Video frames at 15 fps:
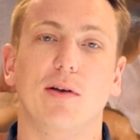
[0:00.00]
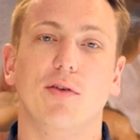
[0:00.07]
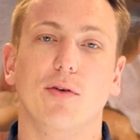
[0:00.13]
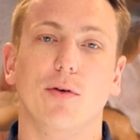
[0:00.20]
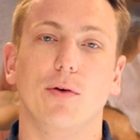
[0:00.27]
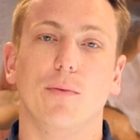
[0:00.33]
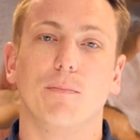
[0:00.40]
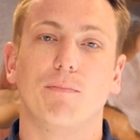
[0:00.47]
we
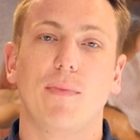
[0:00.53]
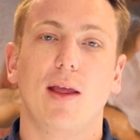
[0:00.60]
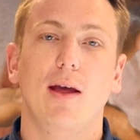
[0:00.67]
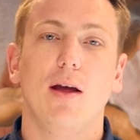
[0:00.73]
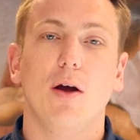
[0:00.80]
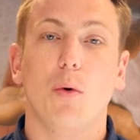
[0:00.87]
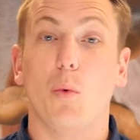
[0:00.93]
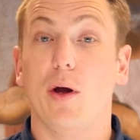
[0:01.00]
do.
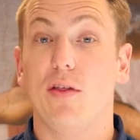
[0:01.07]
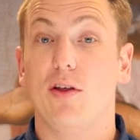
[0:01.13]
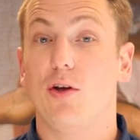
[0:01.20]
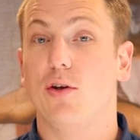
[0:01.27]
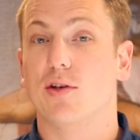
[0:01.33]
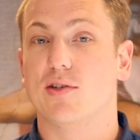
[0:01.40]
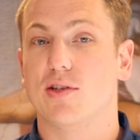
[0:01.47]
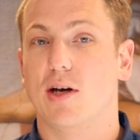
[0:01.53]
Whether
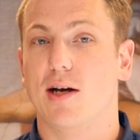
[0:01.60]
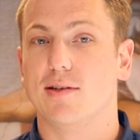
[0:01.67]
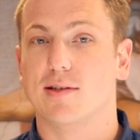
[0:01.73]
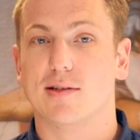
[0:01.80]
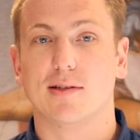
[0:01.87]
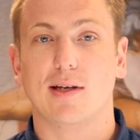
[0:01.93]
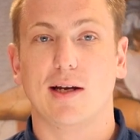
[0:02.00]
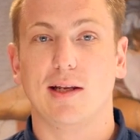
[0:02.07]
you decide to
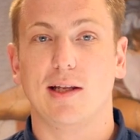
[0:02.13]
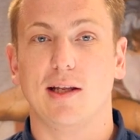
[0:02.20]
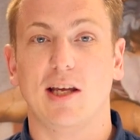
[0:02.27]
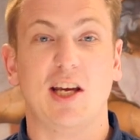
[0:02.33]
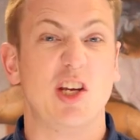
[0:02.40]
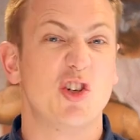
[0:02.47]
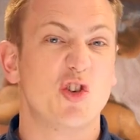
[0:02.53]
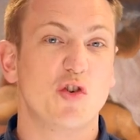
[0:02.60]
study
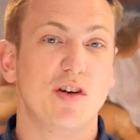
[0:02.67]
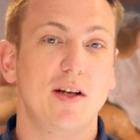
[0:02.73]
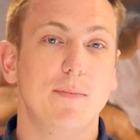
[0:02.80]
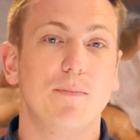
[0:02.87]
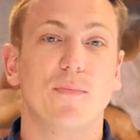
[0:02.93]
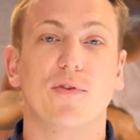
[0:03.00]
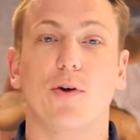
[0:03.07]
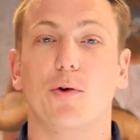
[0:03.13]
history,
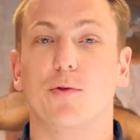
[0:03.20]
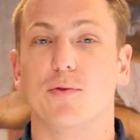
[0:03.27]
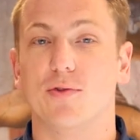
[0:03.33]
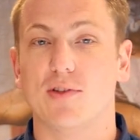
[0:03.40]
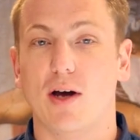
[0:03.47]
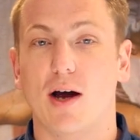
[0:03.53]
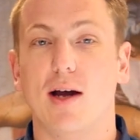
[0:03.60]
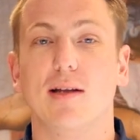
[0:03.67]
social
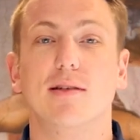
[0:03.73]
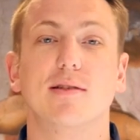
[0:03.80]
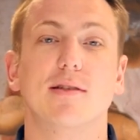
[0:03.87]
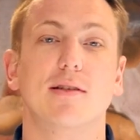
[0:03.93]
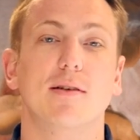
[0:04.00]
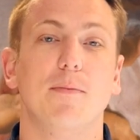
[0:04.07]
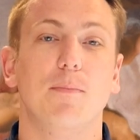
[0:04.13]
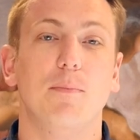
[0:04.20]

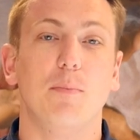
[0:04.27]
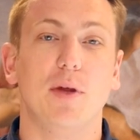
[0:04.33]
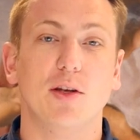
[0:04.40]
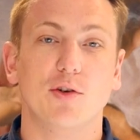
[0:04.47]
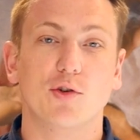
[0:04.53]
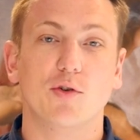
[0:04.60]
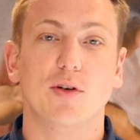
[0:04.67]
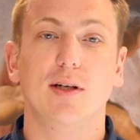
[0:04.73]
science,
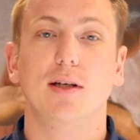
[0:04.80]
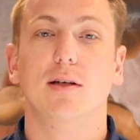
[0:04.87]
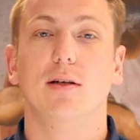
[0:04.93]
ministry,